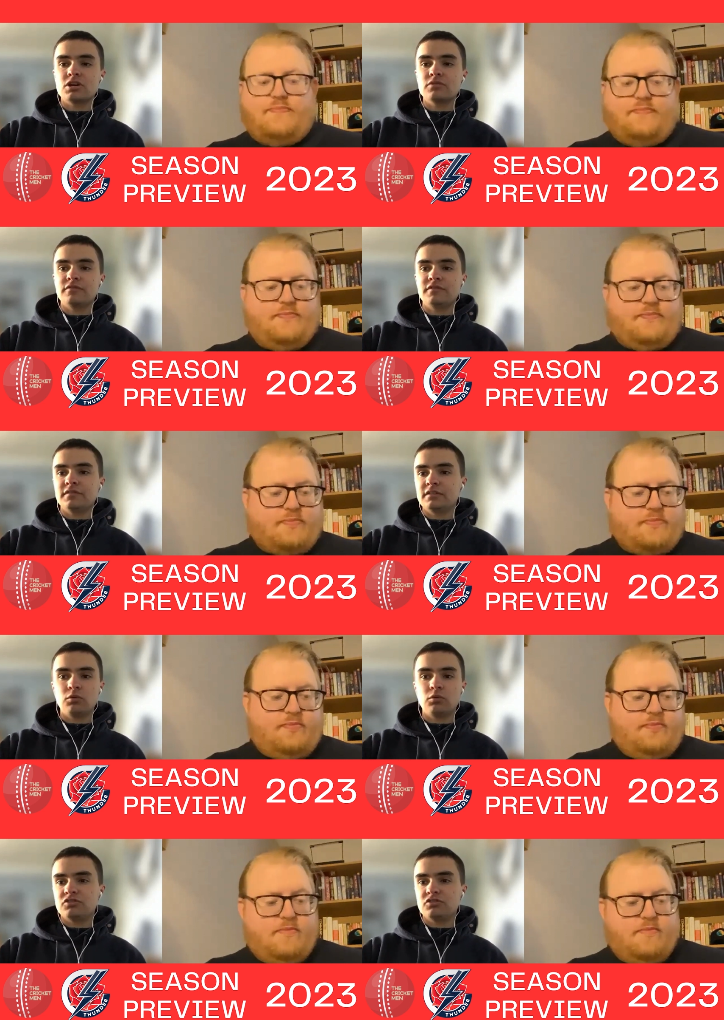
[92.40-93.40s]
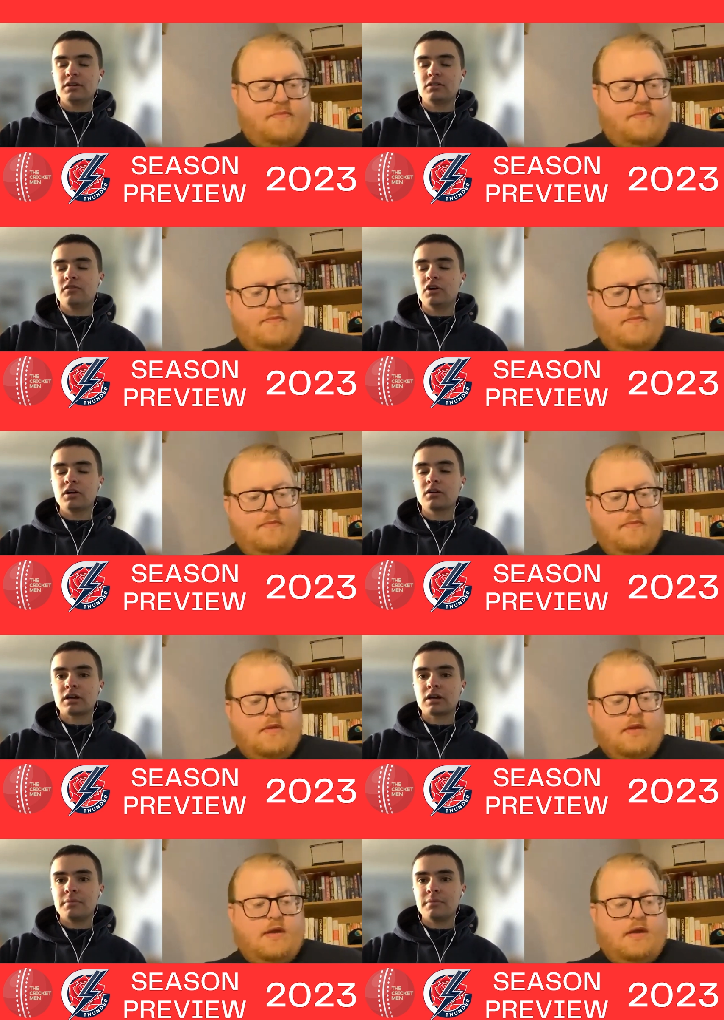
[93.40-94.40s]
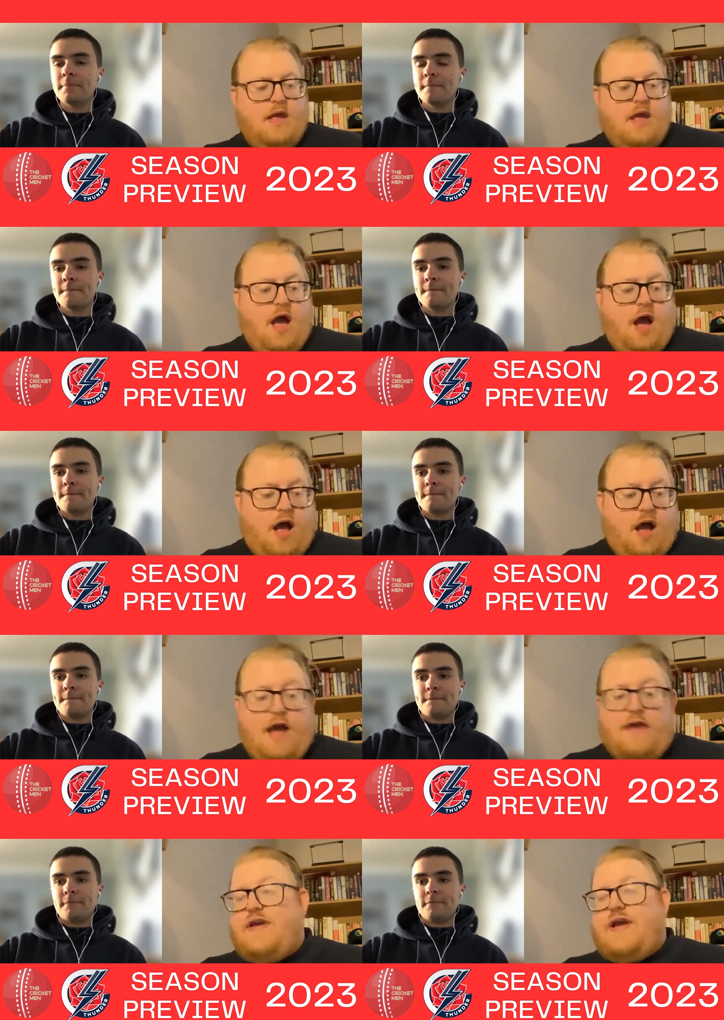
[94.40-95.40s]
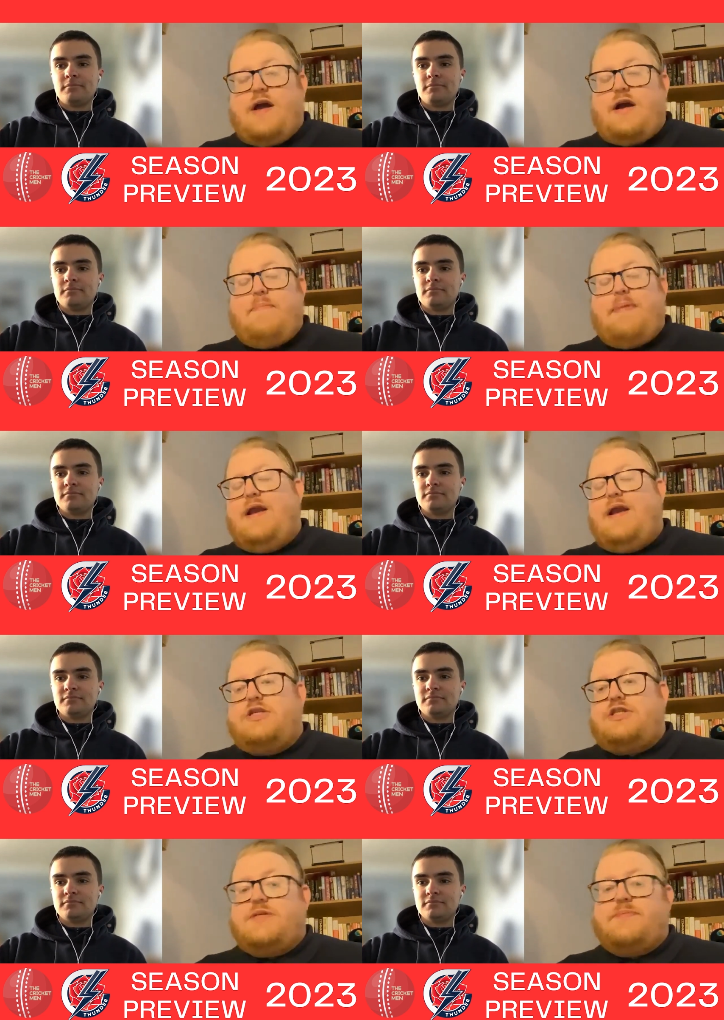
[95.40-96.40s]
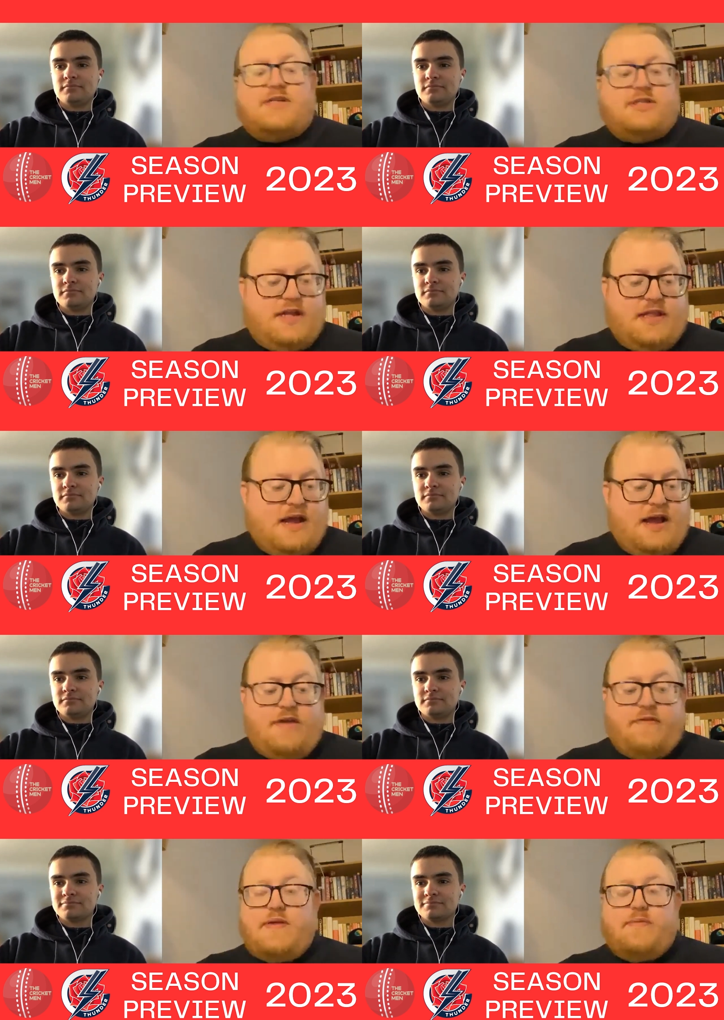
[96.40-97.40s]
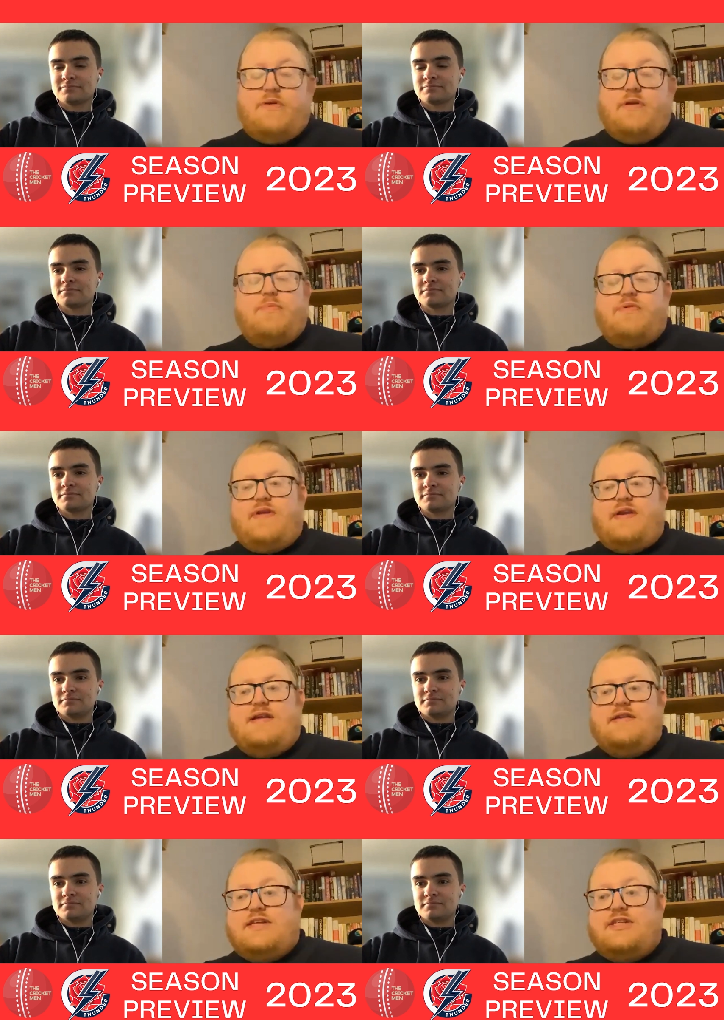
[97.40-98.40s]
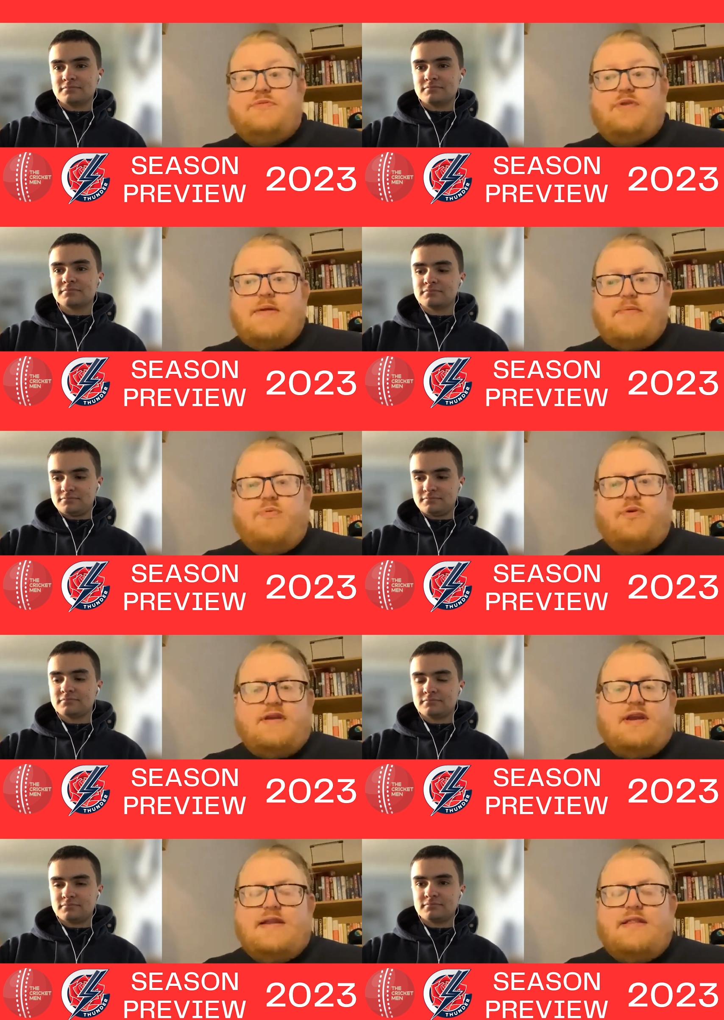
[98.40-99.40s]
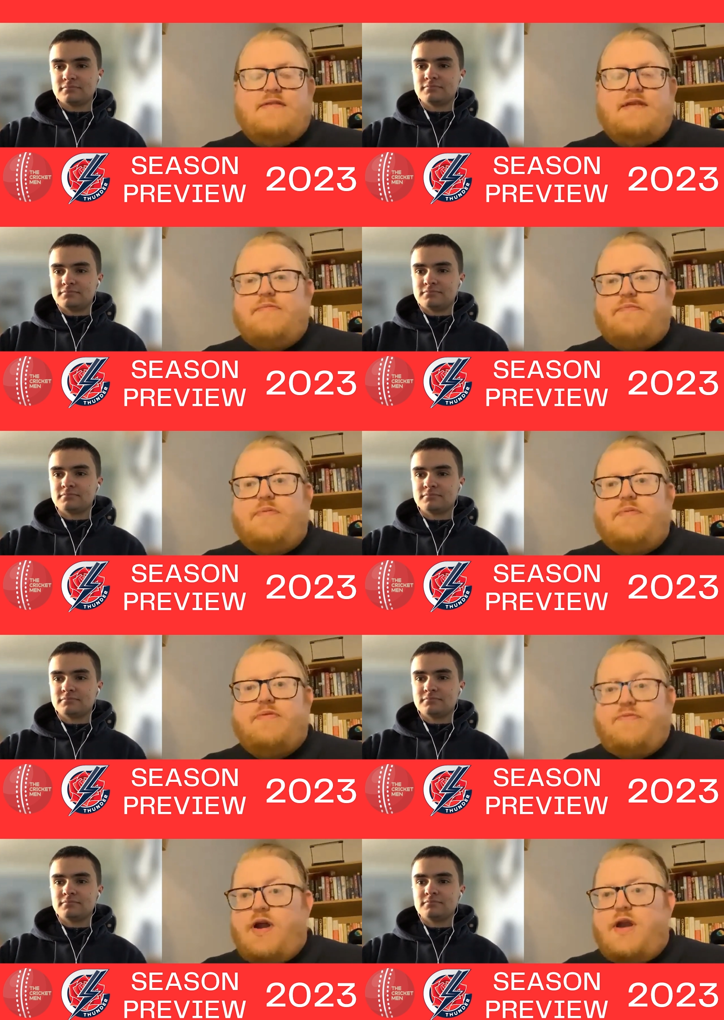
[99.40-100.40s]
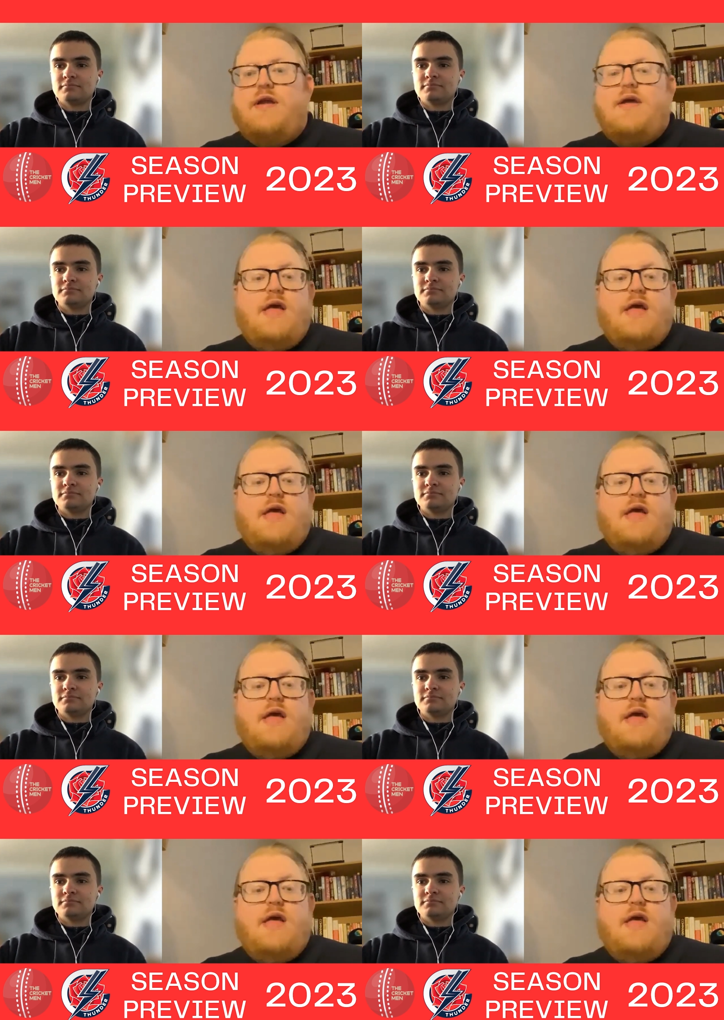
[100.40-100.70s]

Speaker 1: over 50. What did you make of her campaign?
Speaker 2: I think her campaign last year, especially in the Heyhoe Flint, was fantastic. She really was leading the team from the front.